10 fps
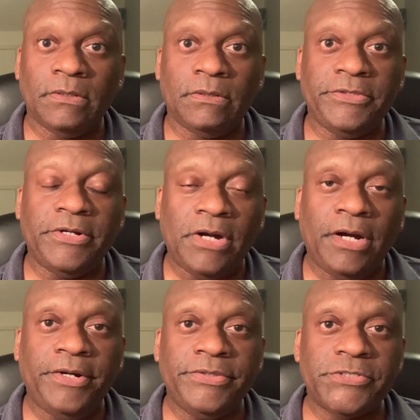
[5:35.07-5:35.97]
There
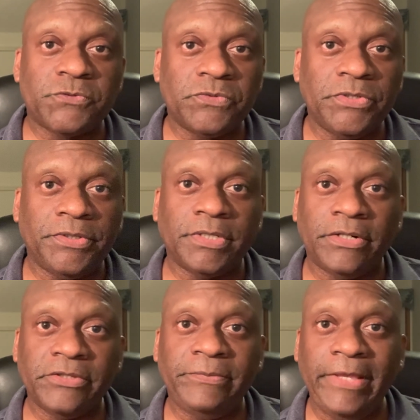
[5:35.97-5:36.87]
are in this world
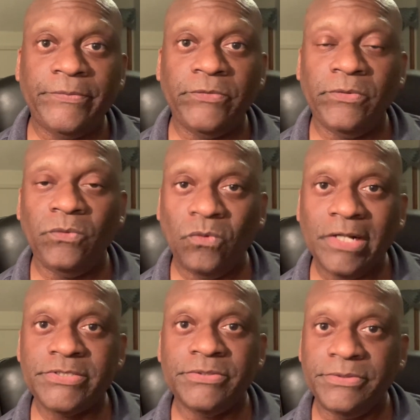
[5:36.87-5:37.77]
other people who would
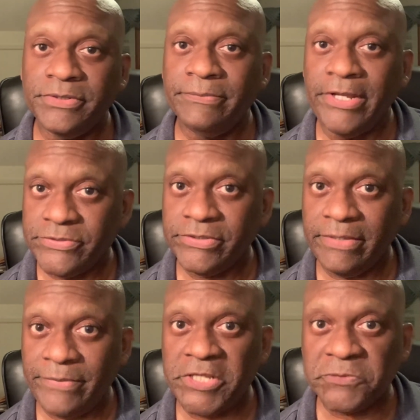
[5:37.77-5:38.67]
want to own a Major
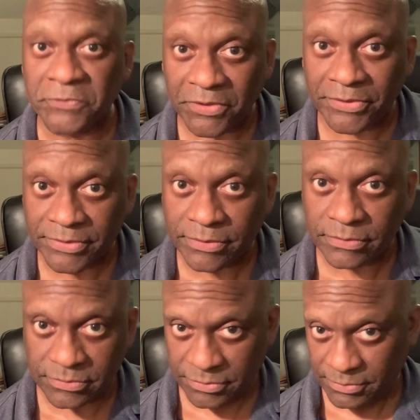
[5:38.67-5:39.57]
League Baseball
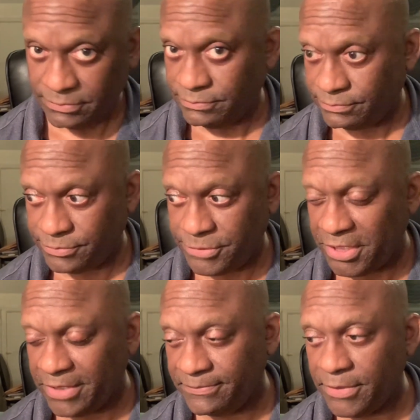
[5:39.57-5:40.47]

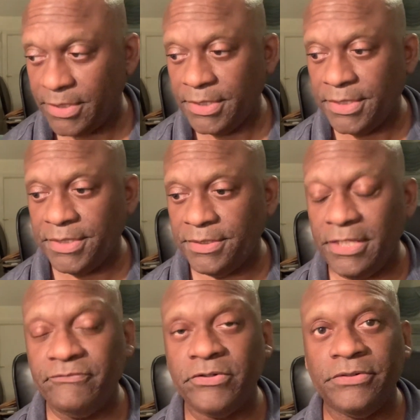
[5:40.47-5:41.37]
team
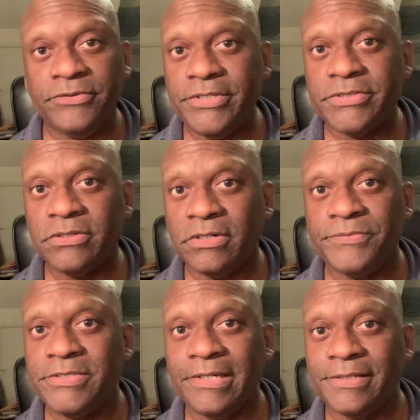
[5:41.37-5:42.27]
even under these
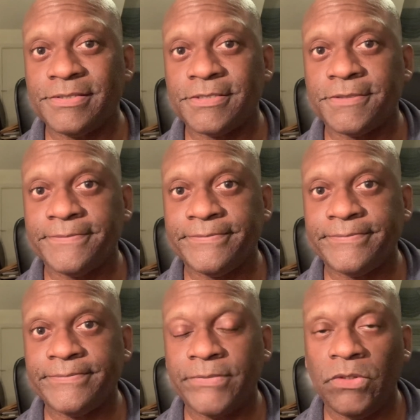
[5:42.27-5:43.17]
circumstances.
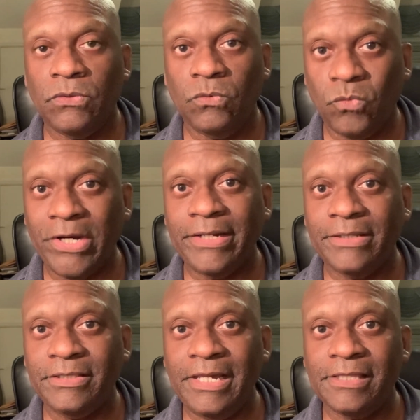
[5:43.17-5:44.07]
Why
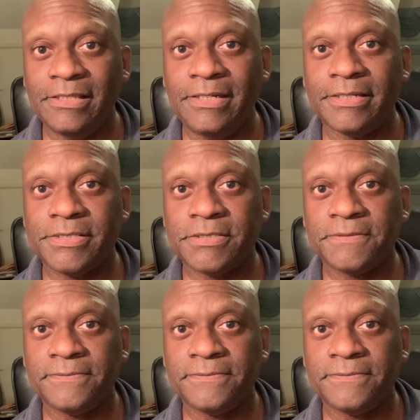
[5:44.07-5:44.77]
not the athletics?